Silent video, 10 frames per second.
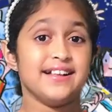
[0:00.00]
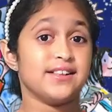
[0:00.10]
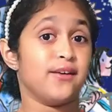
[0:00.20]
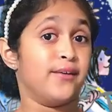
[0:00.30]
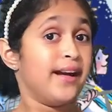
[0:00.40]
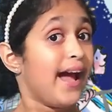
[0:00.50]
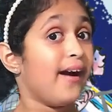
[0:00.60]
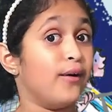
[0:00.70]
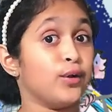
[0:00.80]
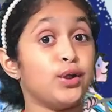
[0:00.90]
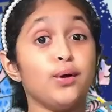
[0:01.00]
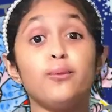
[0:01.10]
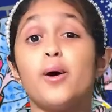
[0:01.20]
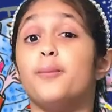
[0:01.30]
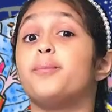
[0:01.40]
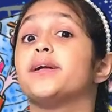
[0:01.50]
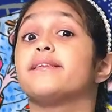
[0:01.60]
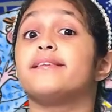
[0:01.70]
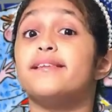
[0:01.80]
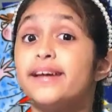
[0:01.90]
So now you won't
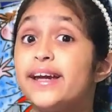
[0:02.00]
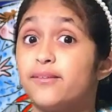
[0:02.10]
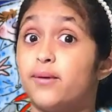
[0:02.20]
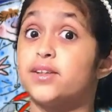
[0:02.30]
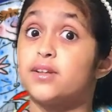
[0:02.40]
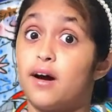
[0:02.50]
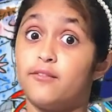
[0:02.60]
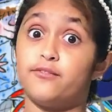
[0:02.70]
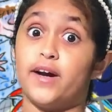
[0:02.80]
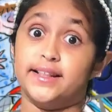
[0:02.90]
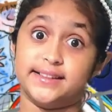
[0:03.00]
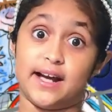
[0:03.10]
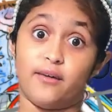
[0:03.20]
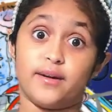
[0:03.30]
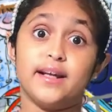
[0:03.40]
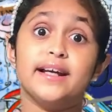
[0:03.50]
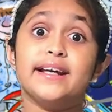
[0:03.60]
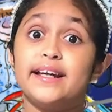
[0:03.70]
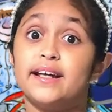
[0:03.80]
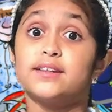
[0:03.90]
believe what Tom finds out.
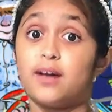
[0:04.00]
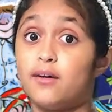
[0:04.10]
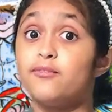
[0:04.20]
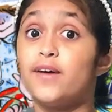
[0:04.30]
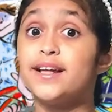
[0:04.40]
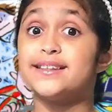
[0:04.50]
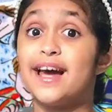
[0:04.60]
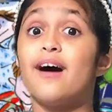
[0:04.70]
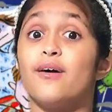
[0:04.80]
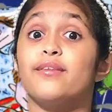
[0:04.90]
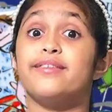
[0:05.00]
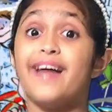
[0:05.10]
Tom finds out